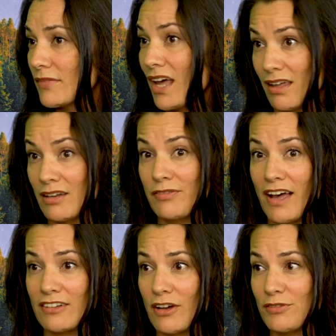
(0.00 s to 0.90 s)
Yeah, in so,
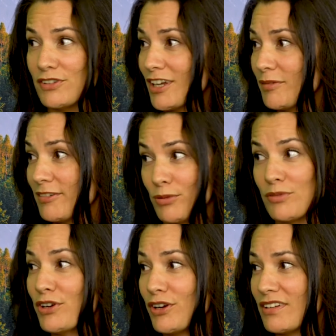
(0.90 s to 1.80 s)
fact, oftentimes it's
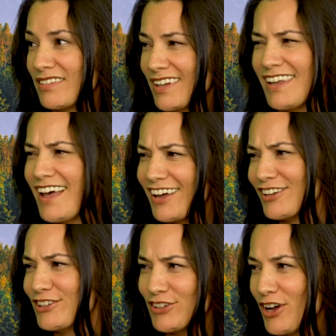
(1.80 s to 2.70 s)
revered. It's like, yeah,
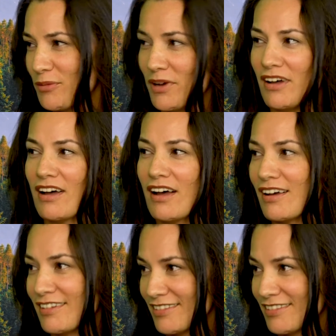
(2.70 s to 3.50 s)
good job. so as long